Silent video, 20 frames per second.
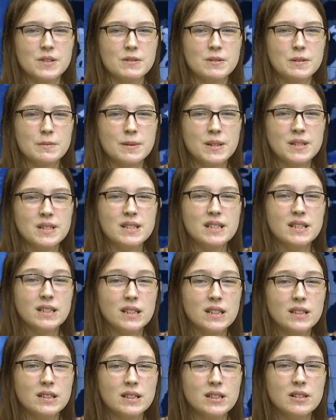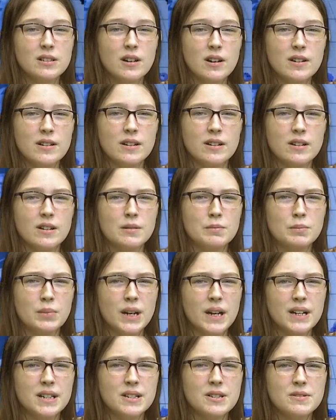responded to Ling Ling Garden on
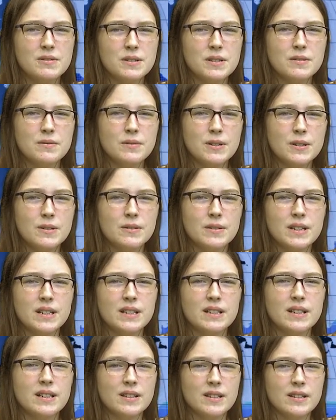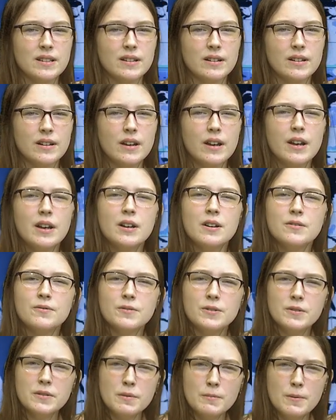Pine Tree Road in Ithaca
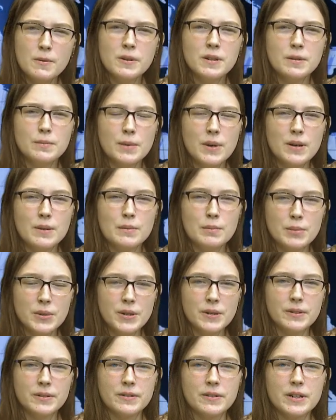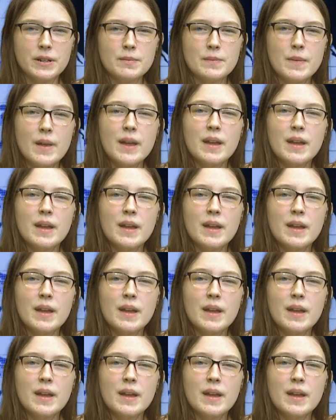for a reported burglary.